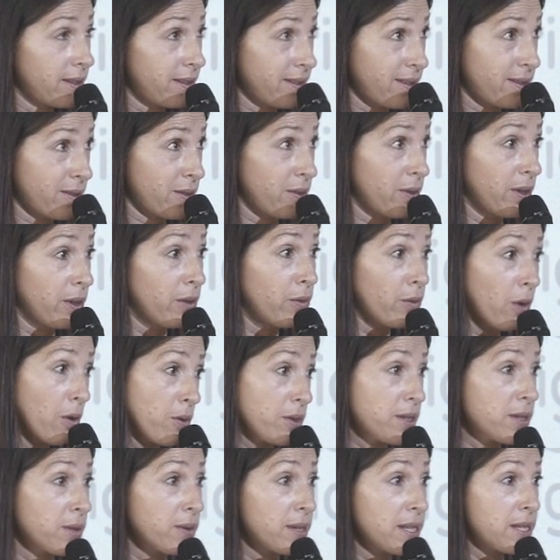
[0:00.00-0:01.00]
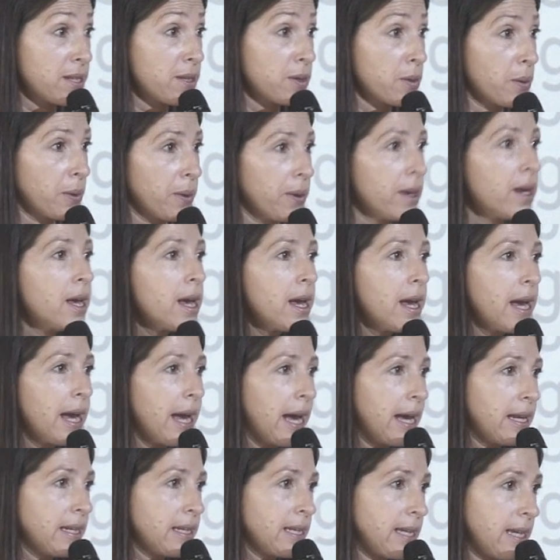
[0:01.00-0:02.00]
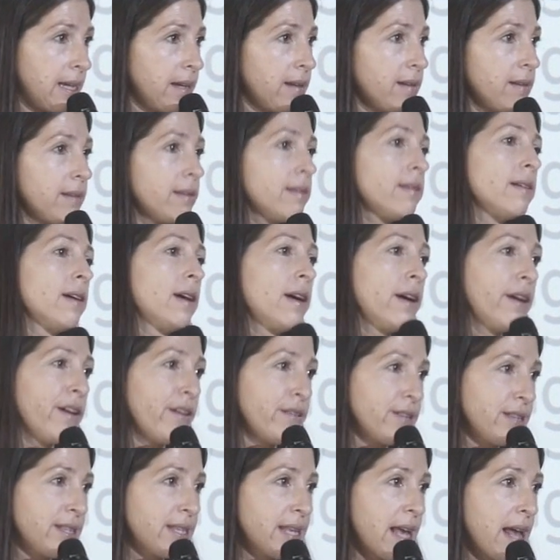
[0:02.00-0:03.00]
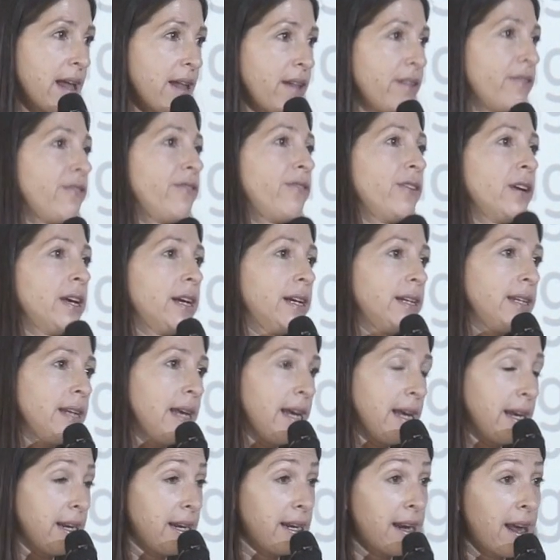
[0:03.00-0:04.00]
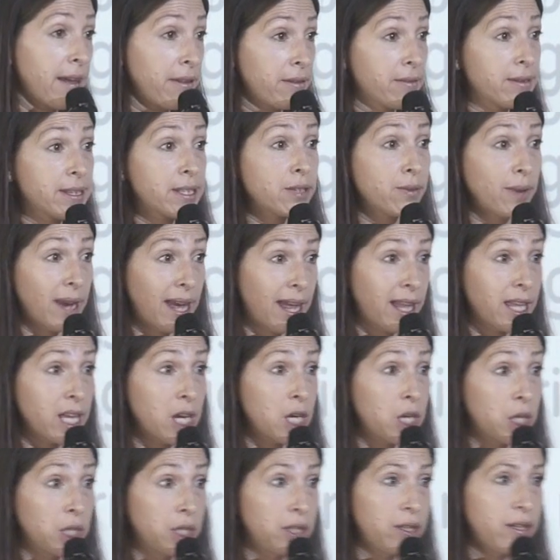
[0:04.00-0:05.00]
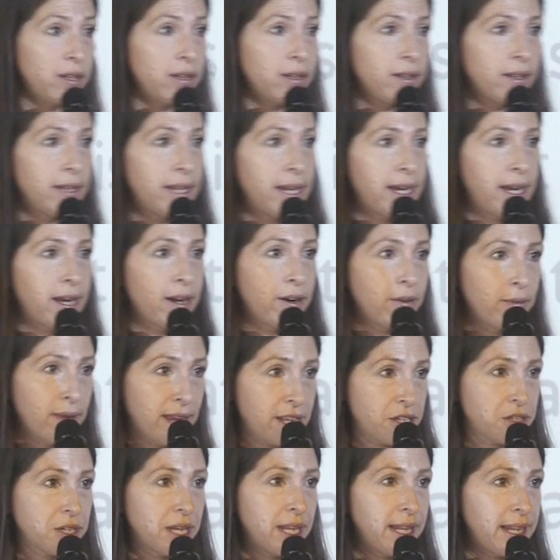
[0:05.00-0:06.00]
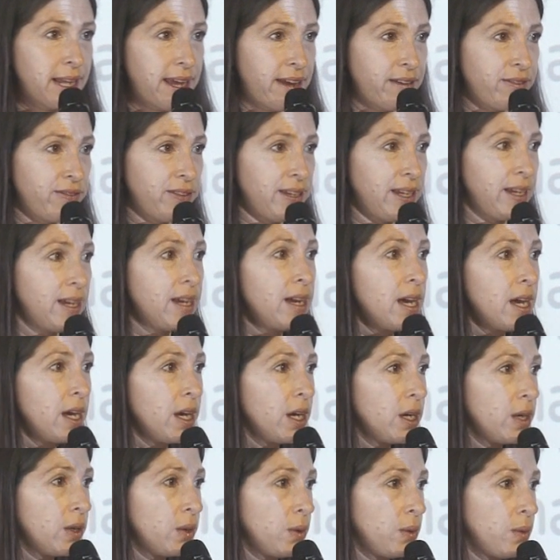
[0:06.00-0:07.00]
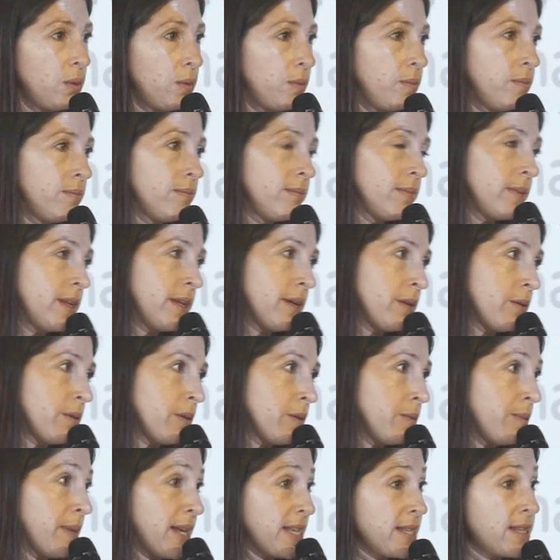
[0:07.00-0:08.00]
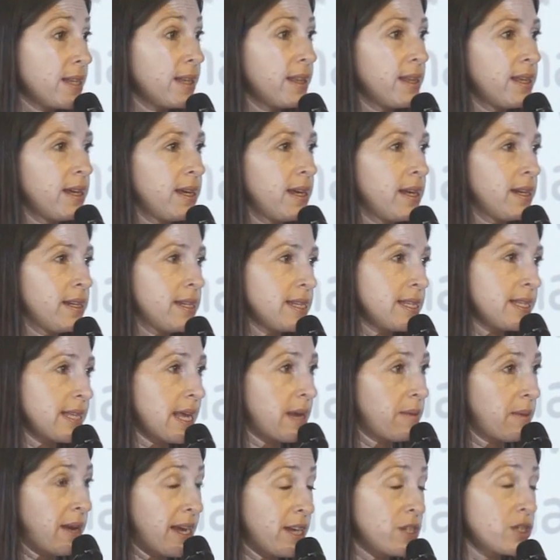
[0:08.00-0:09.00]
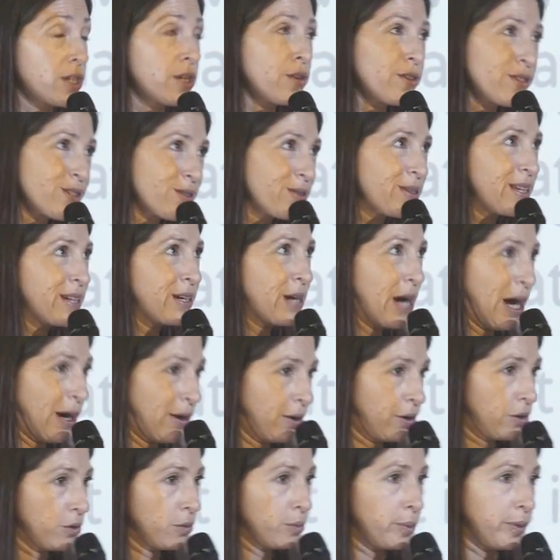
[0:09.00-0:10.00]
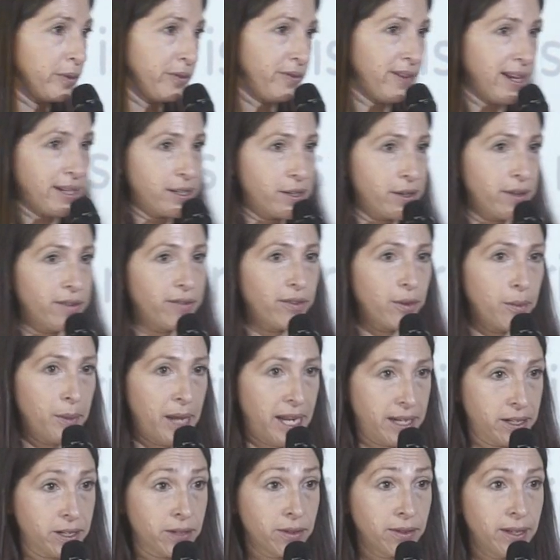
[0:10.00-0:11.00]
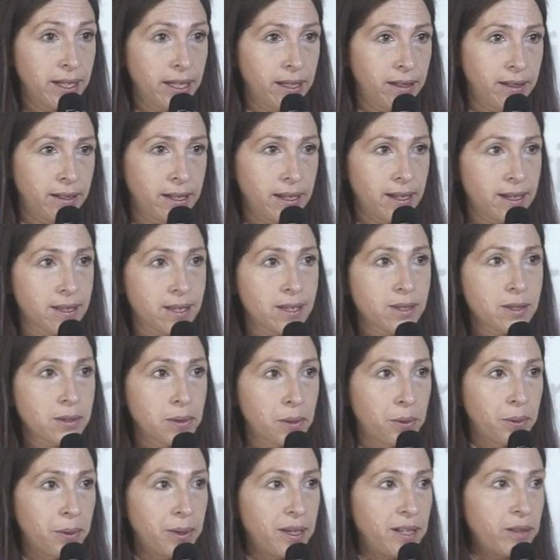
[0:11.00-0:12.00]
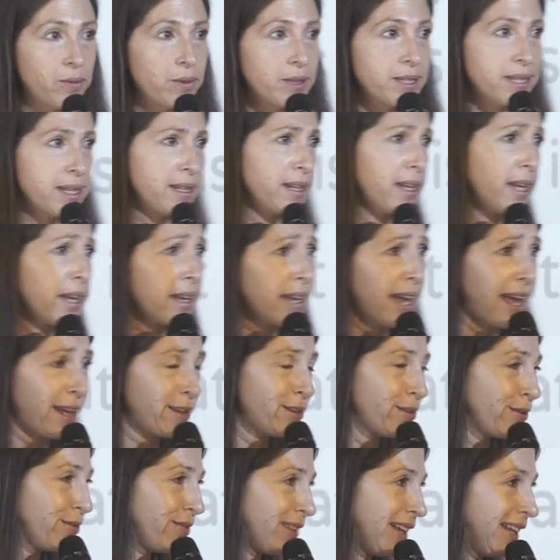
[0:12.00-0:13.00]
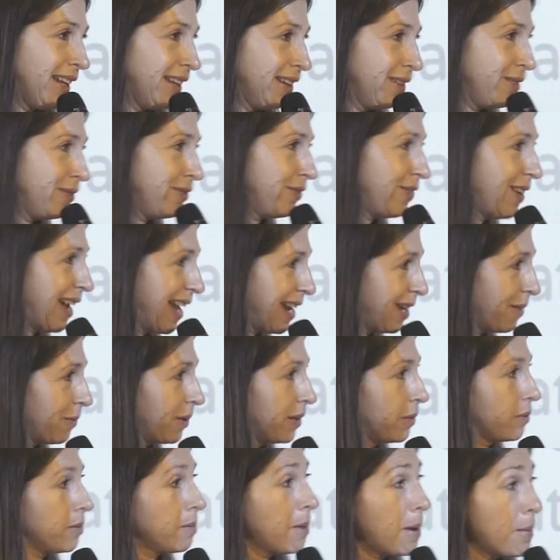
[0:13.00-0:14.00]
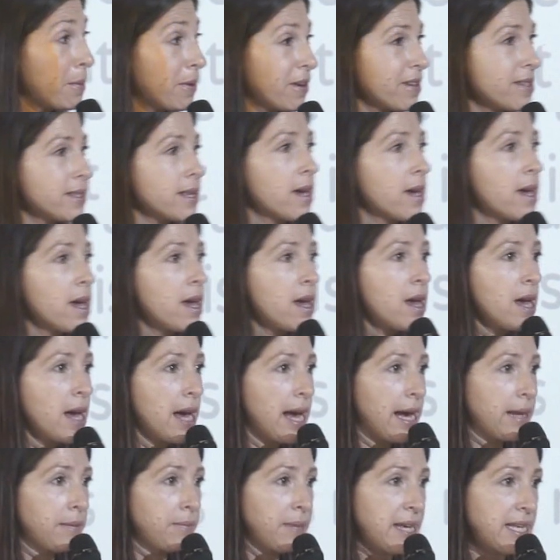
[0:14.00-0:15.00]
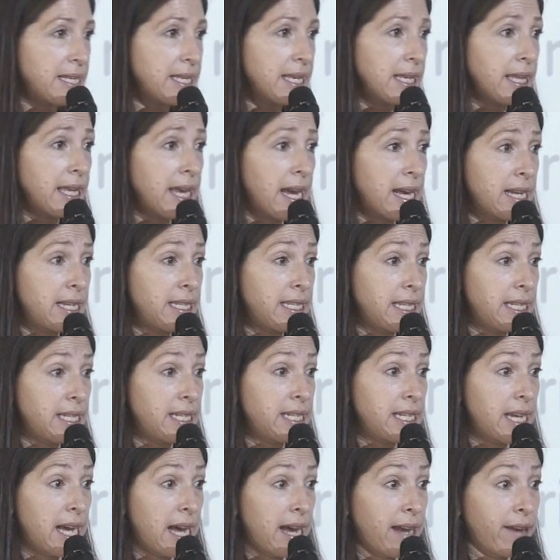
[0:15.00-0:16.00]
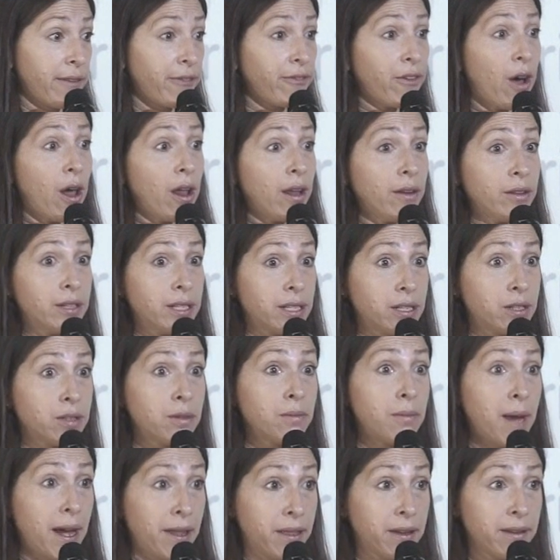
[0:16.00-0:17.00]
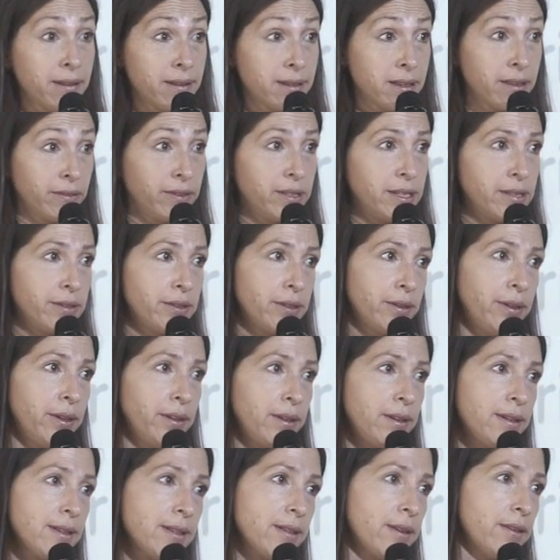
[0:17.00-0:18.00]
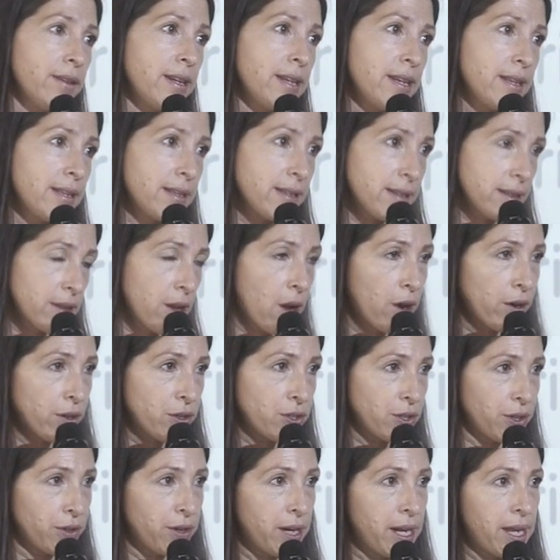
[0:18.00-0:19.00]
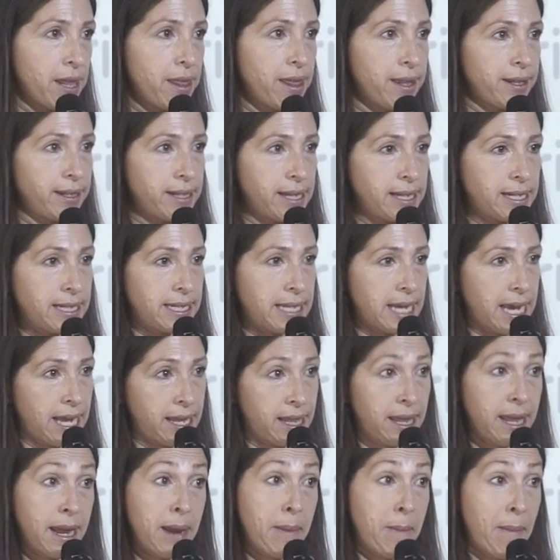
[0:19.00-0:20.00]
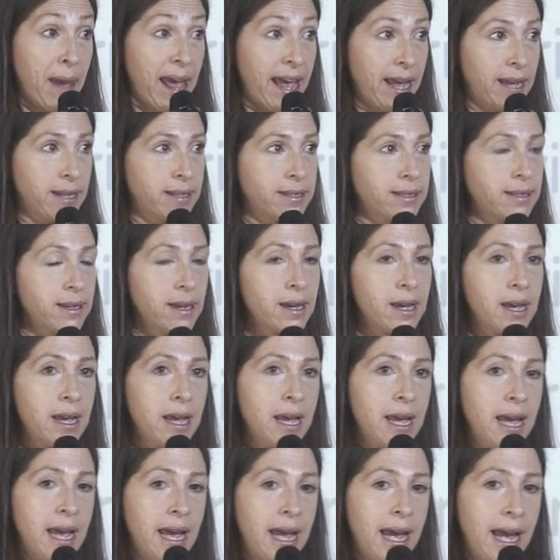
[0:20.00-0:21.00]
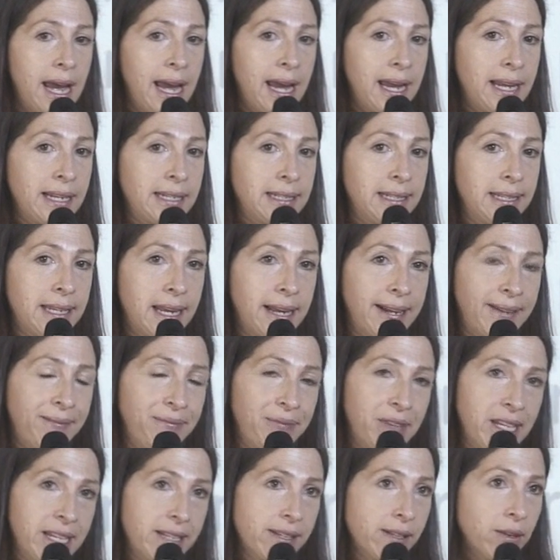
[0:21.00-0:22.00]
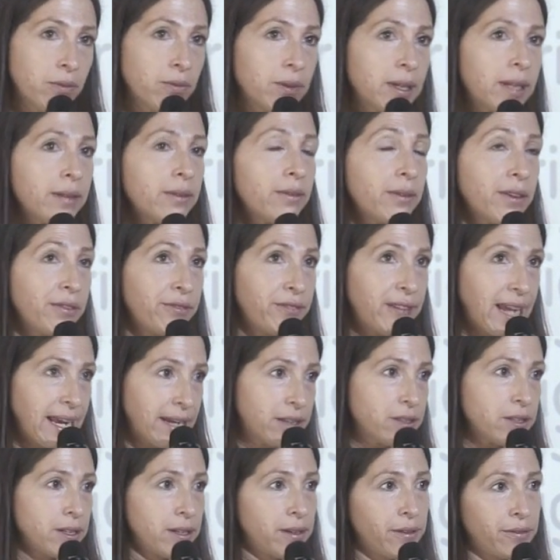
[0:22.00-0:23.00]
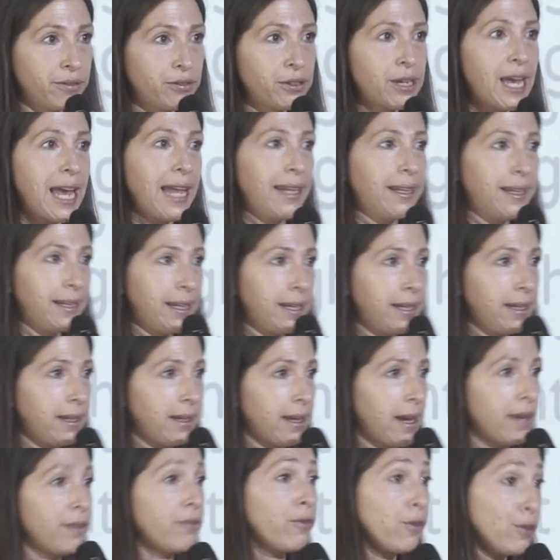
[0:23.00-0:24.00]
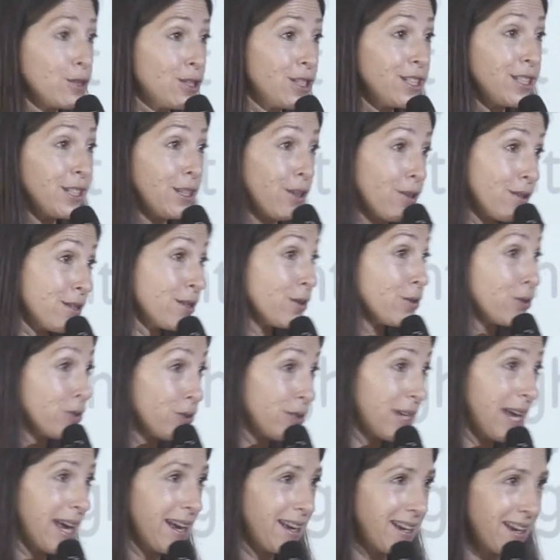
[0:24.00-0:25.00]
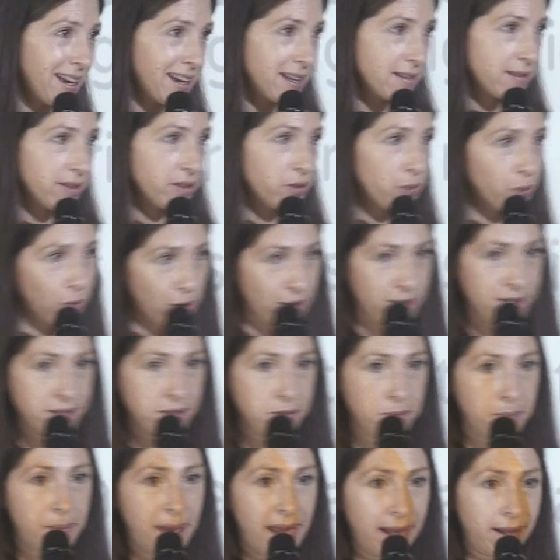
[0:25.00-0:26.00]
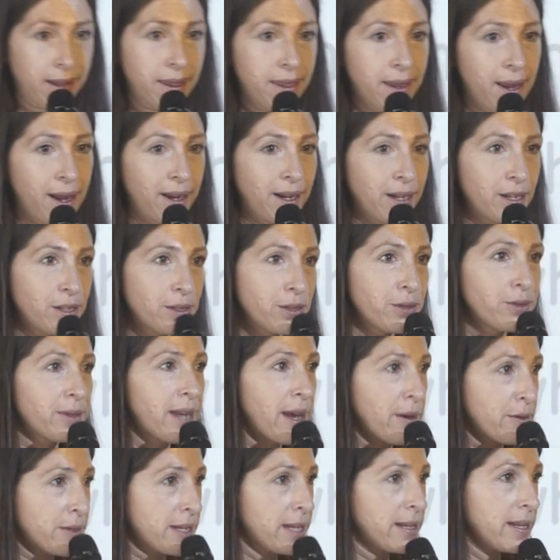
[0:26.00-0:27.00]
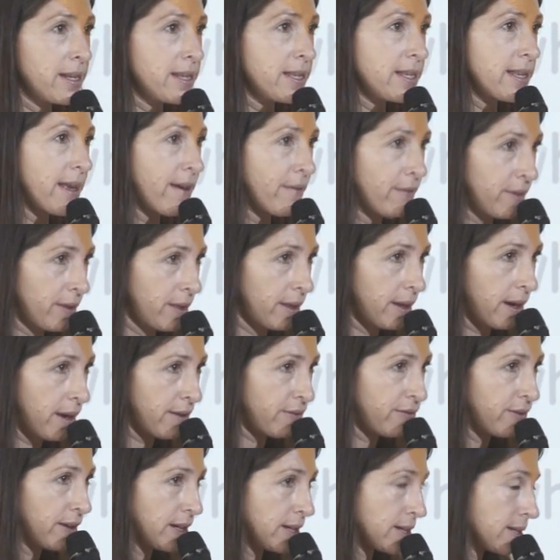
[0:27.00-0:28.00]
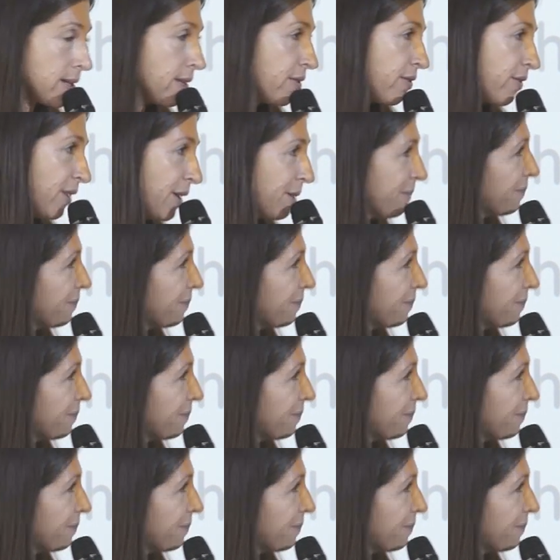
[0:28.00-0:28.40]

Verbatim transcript: to a grocery store and killed herself and another Israeli girl, uh, Rachel Levy, who they were basically at uh, the same age, and also the guard who prevented her from entering the store. It was in Kiryat Yovel, if anyone remembers. And basically, I did. I followed the two mothers of the two girls on this long journey that at the end they met. And um, it's a real reflection of reality, unfortunately, also today, as it was back then in 2007 that I finished the film.